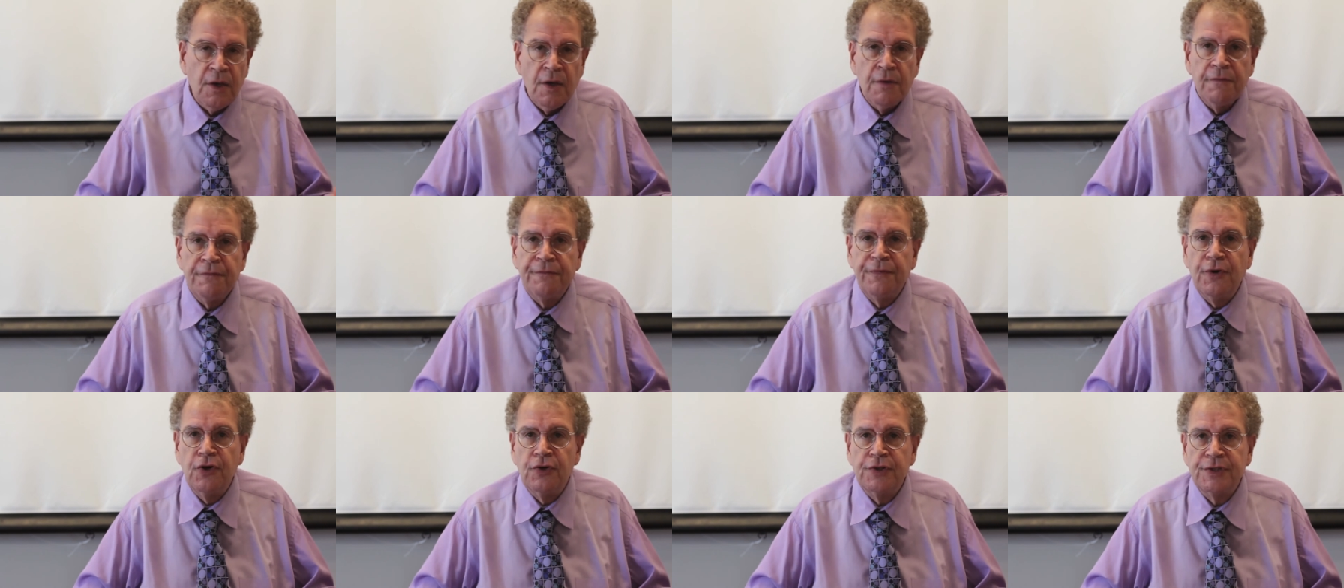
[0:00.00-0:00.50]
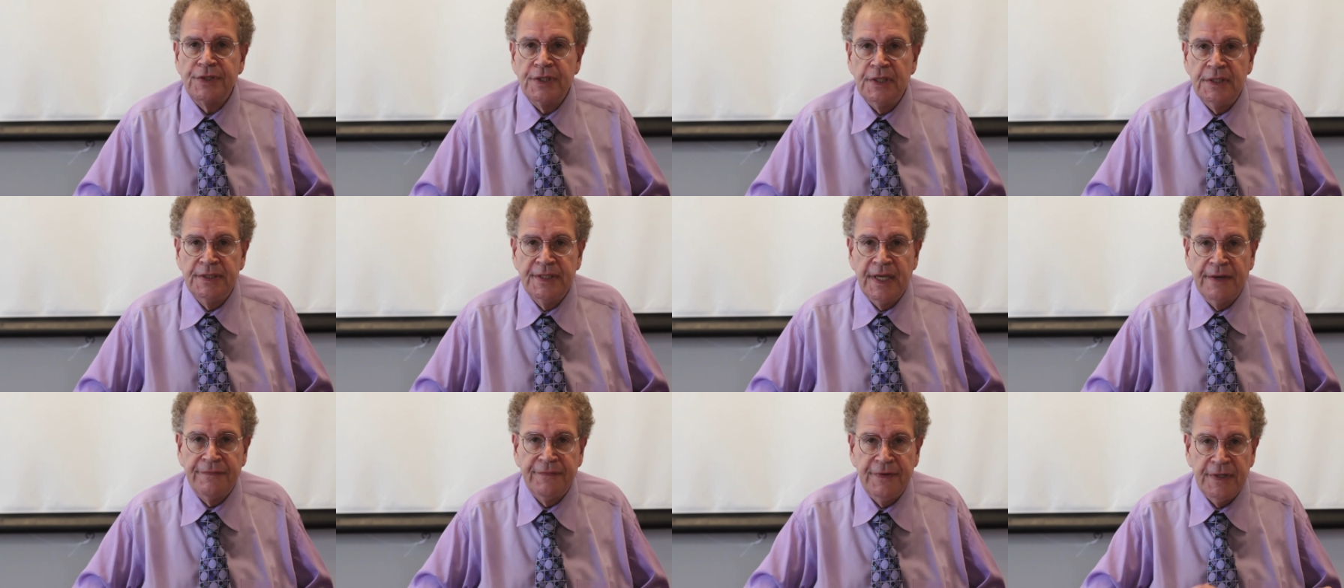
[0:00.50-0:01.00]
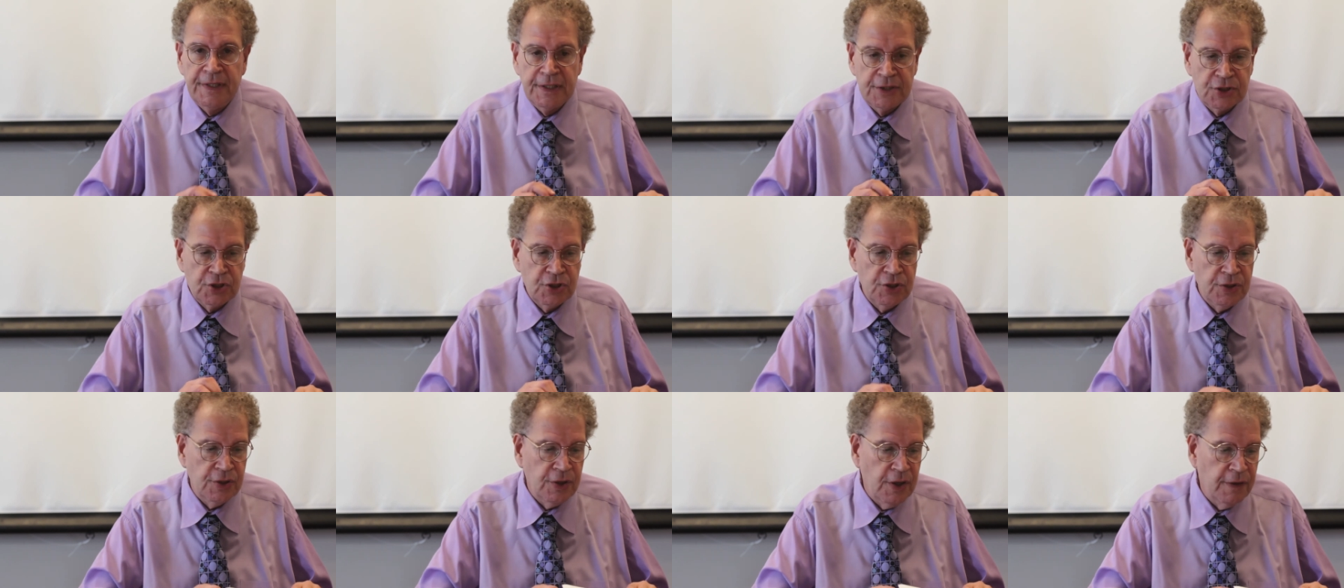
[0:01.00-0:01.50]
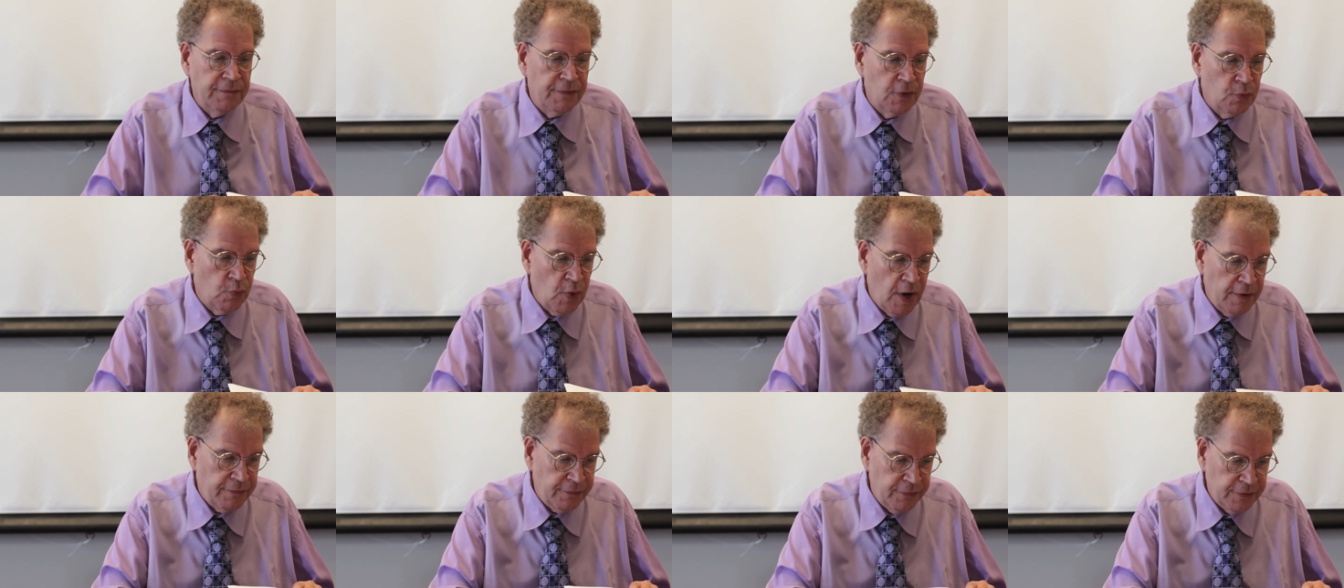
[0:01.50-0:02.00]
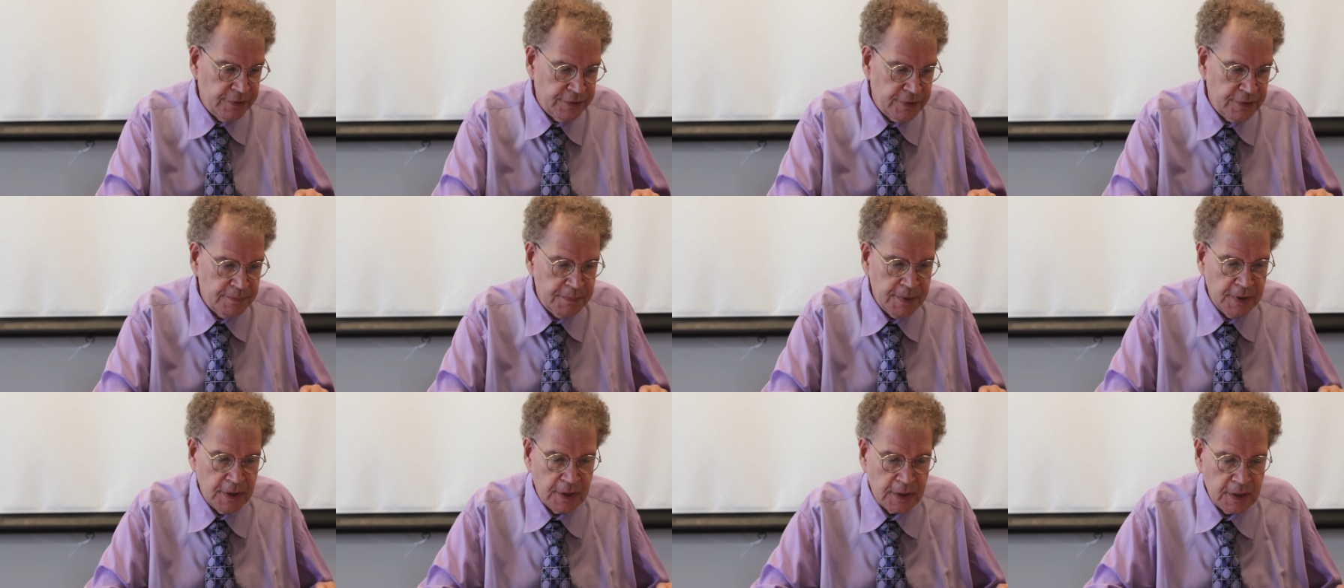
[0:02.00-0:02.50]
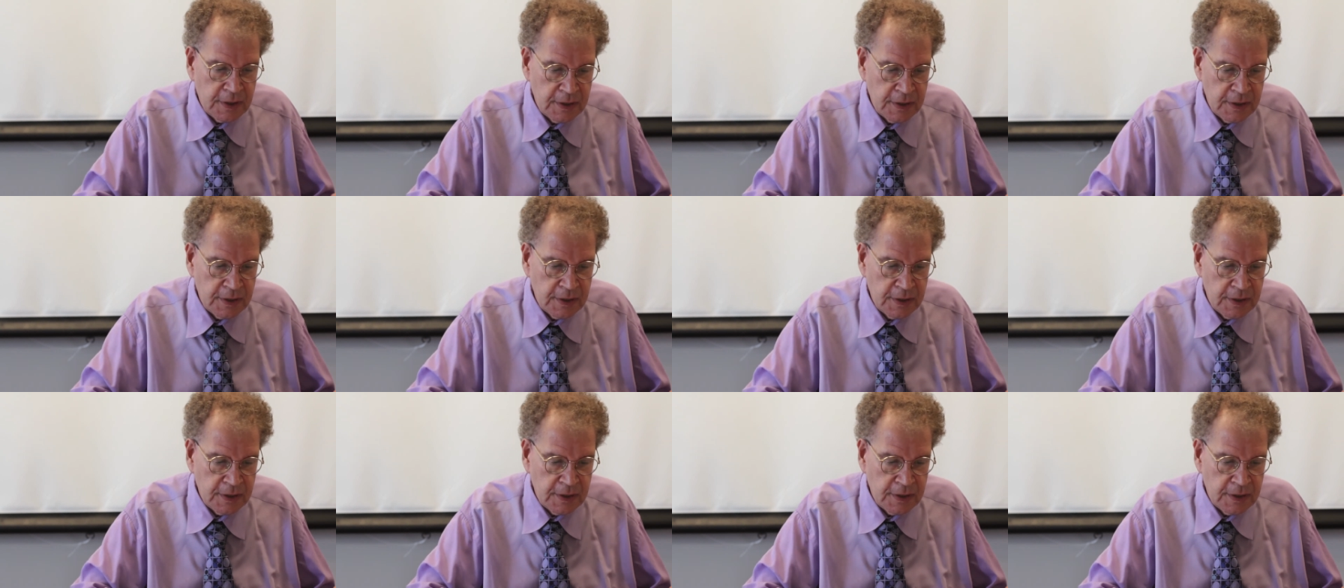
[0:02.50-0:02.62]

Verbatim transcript: First, a definition of a reference book.